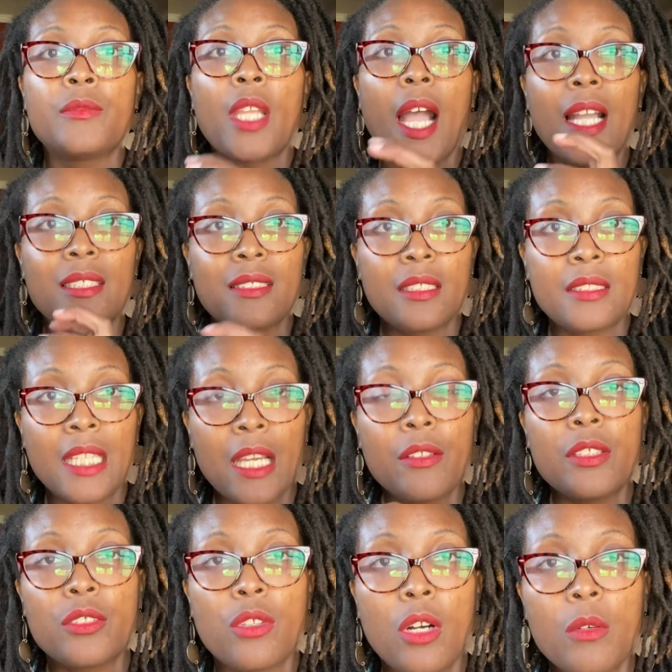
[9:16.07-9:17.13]
I sit down
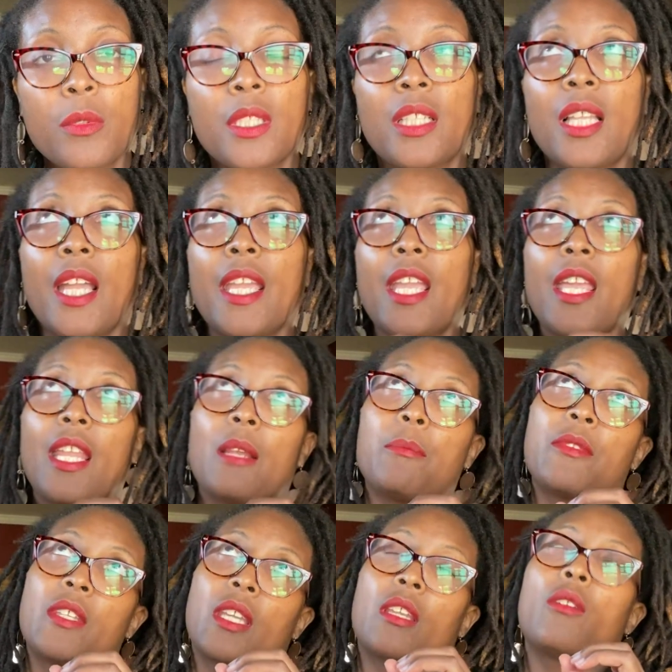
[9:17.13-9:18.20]
and talk with a client and I'm
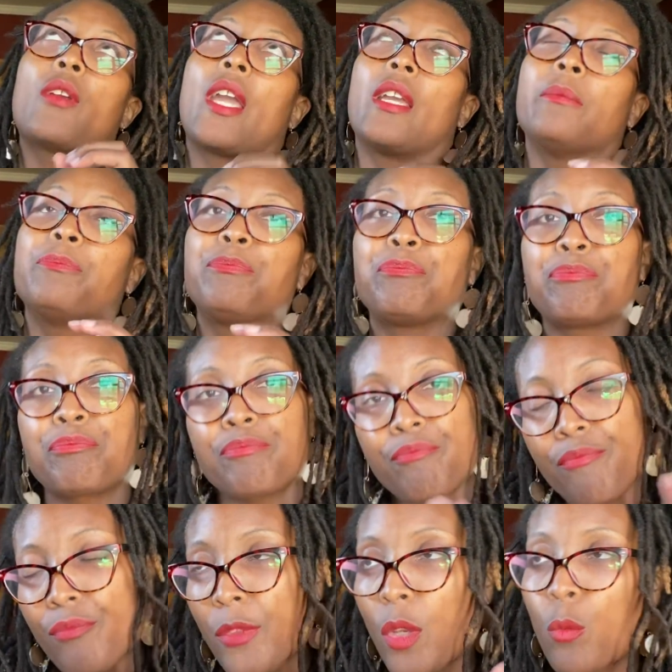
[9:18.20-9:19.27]
thinking, okay,
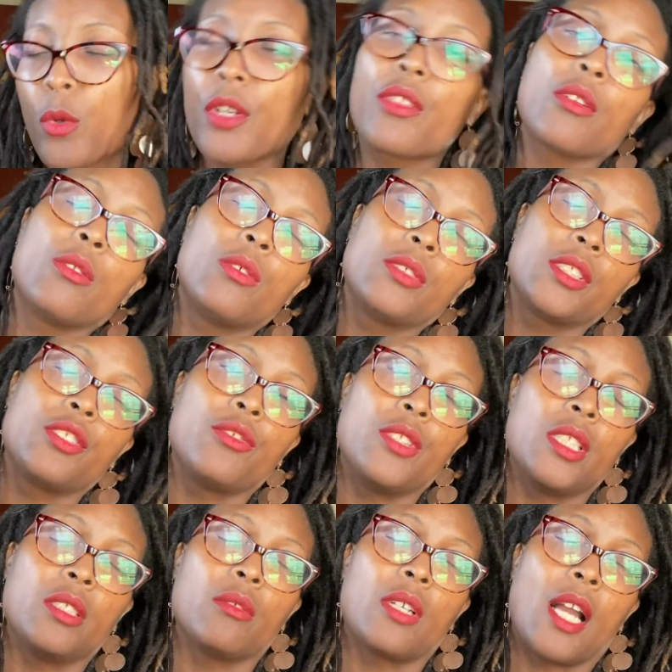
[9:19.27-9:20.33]
what are the goals that you
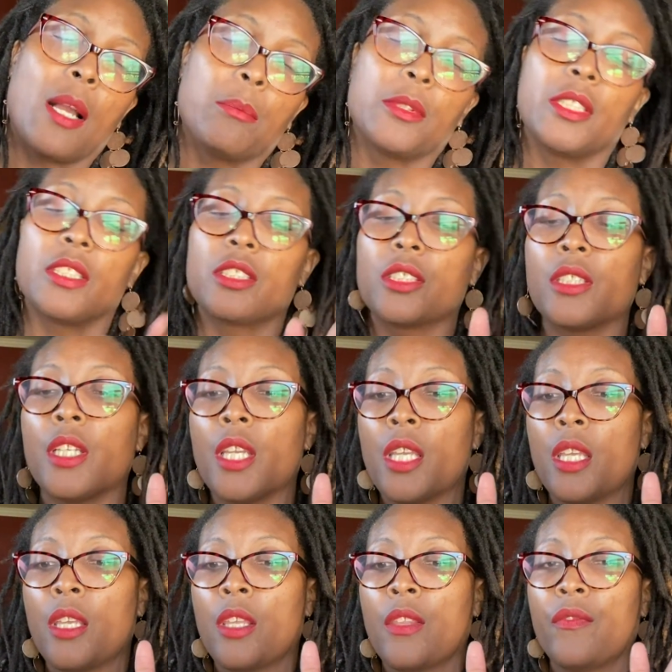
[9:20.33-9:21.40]
need to accomplish?
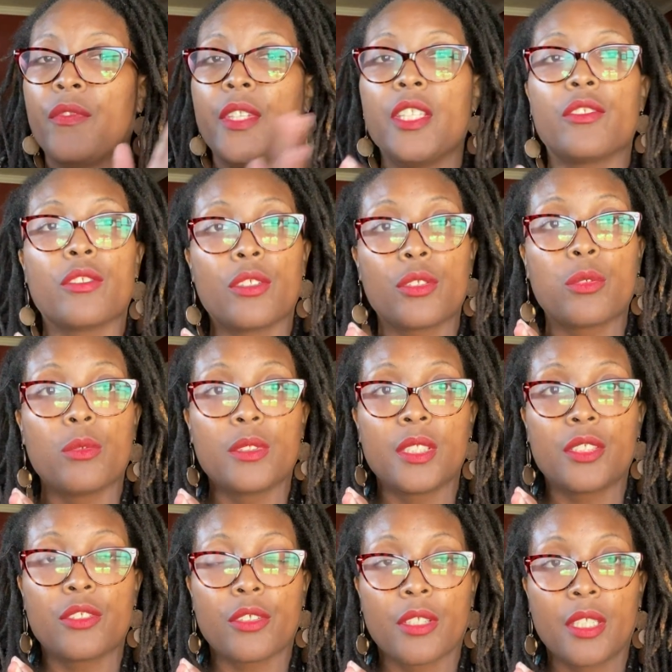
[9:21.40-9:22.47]
These are the tools
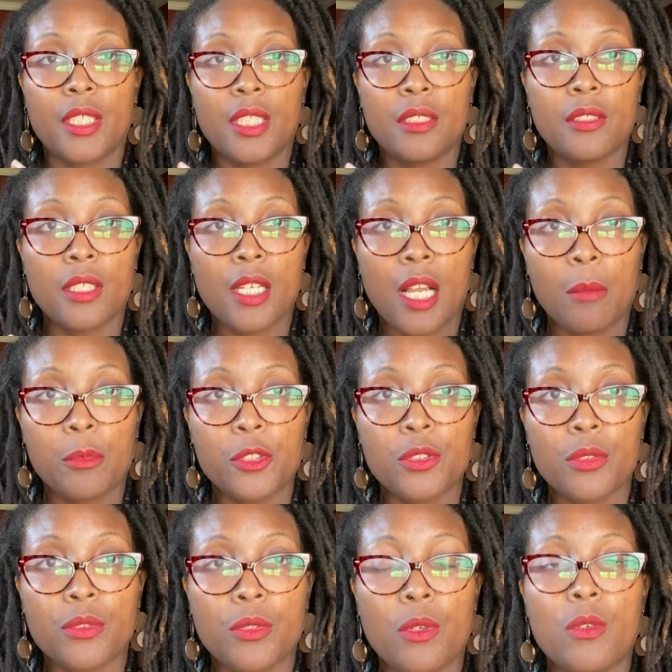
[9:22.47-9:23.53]
that you're going to need to accomplish
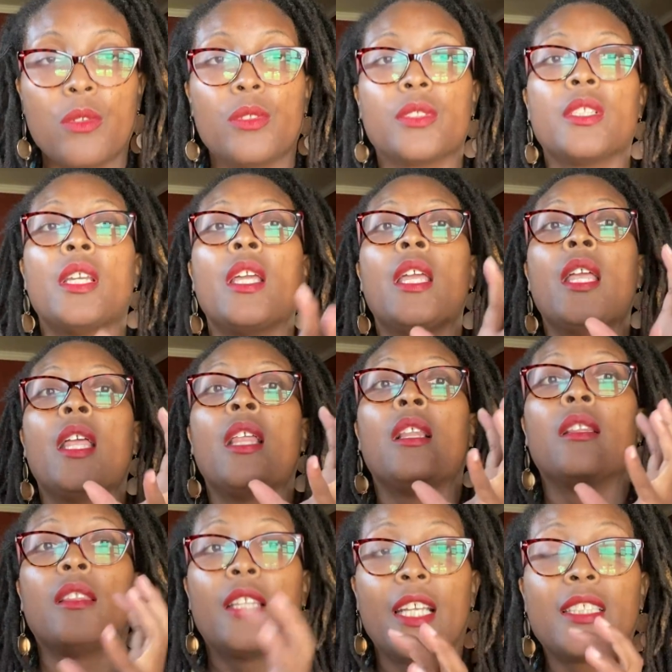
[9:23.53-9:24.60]
those goals.
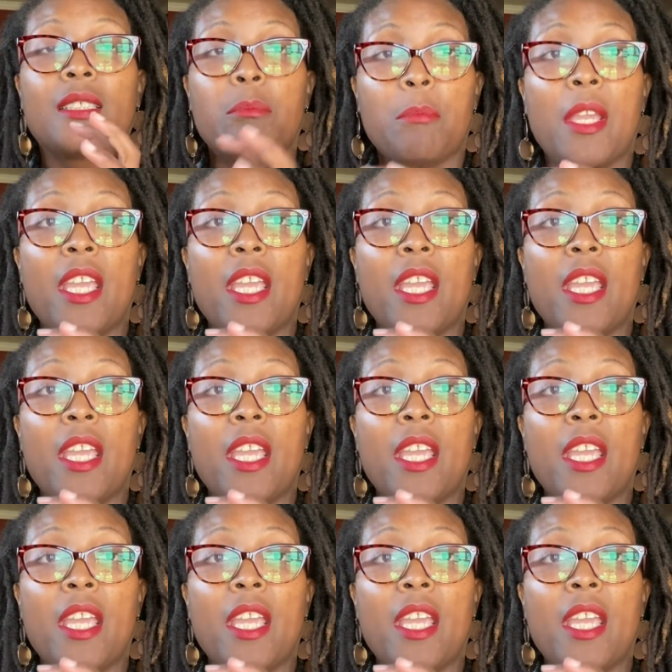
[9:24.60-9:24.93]
Let's